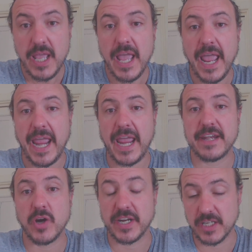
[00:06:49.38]

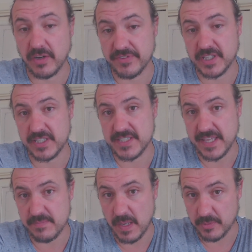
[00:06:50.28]
And I can confidently
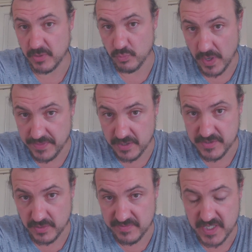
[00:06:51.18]
say that people that run those
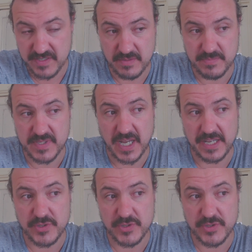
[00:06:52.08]
sort of systems